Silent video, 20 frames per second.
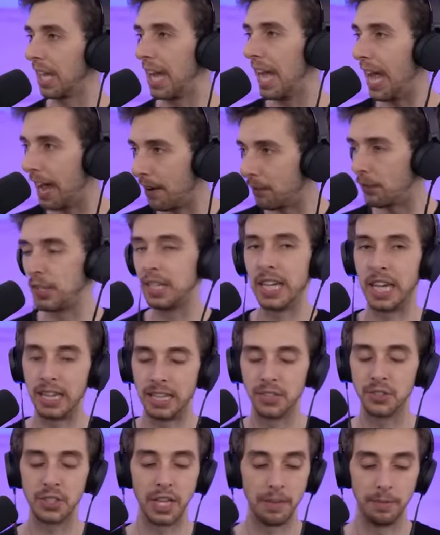Every day
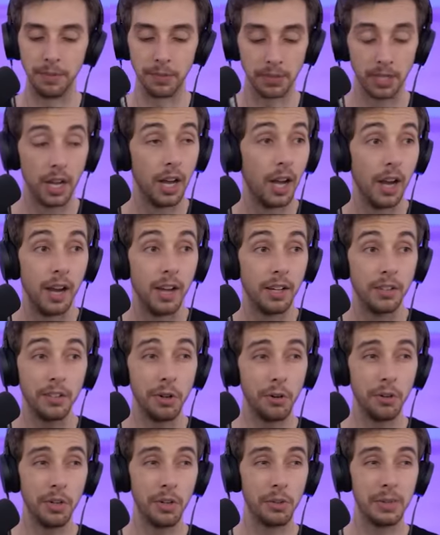this game does.
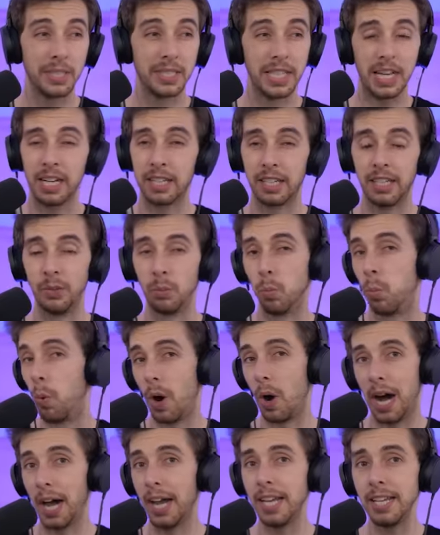Don't know exactly
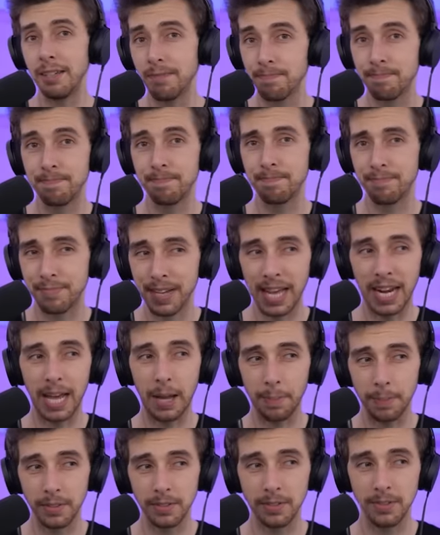why that
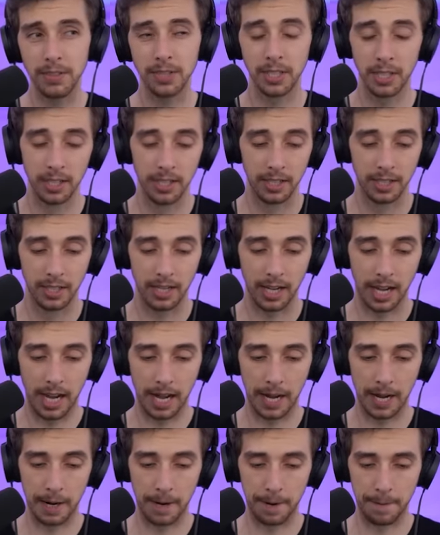happens.
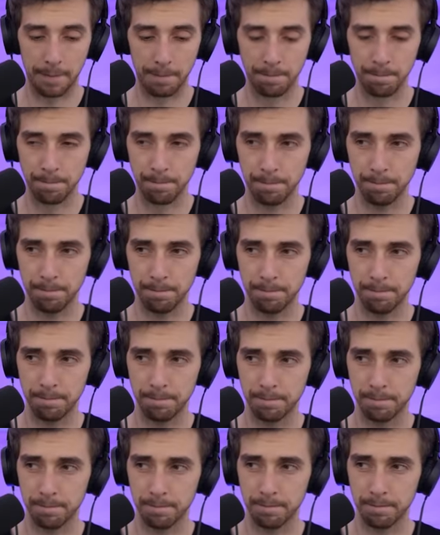Um,
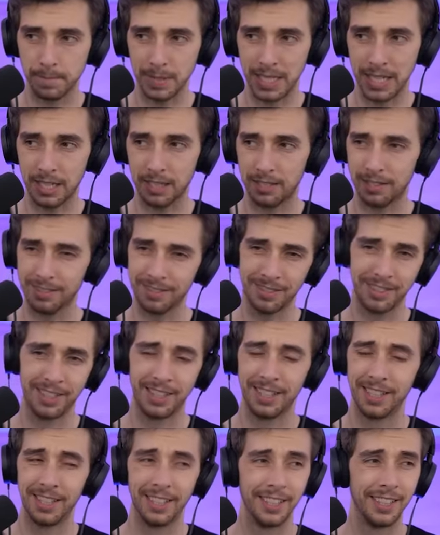
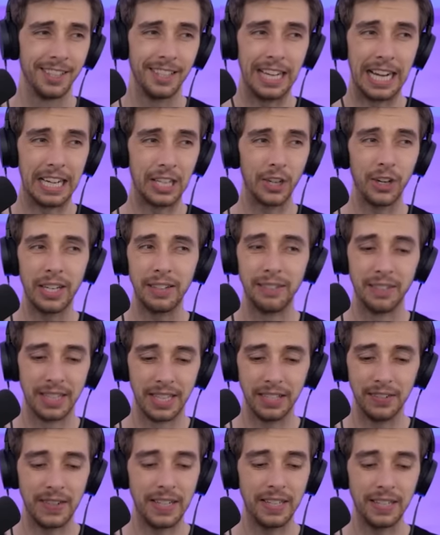I can't even
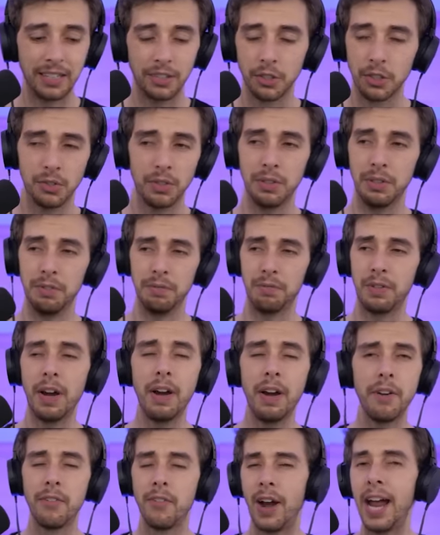think of anything because uh,
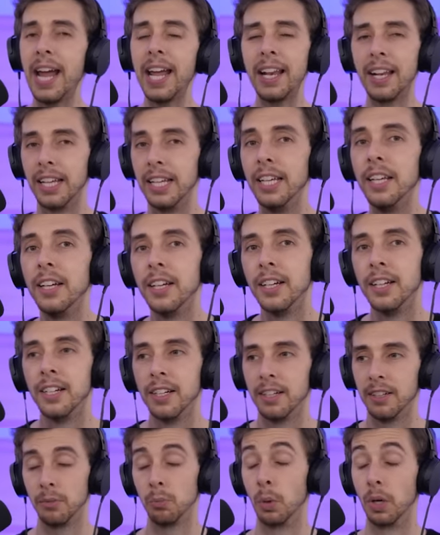very rarely,
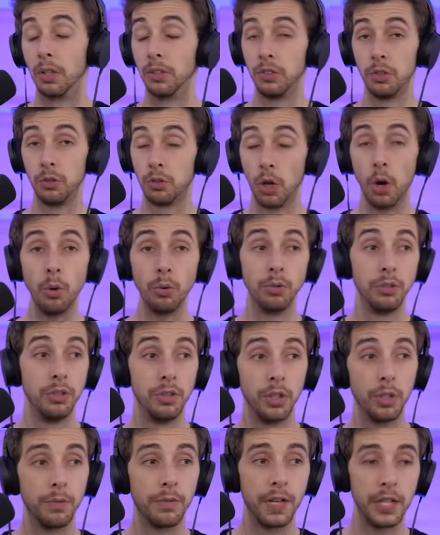well, you don't. You
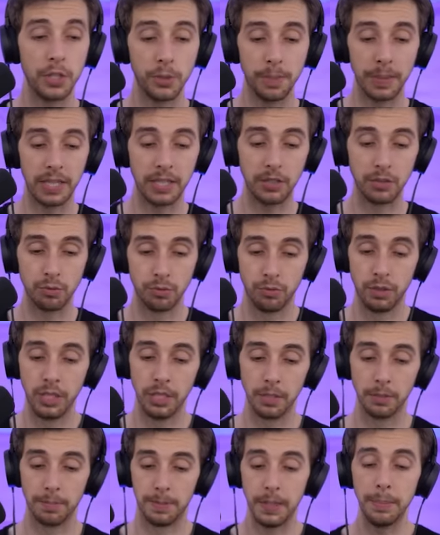don't face up against
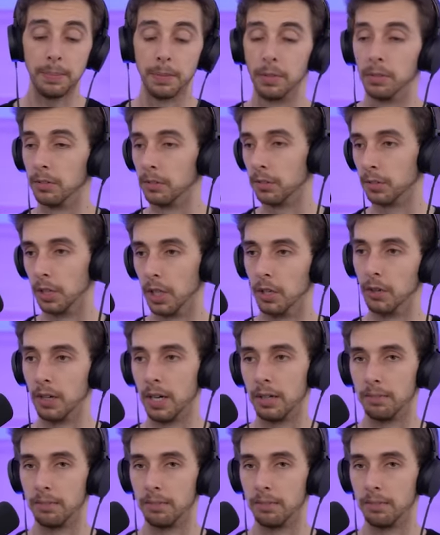real people. So,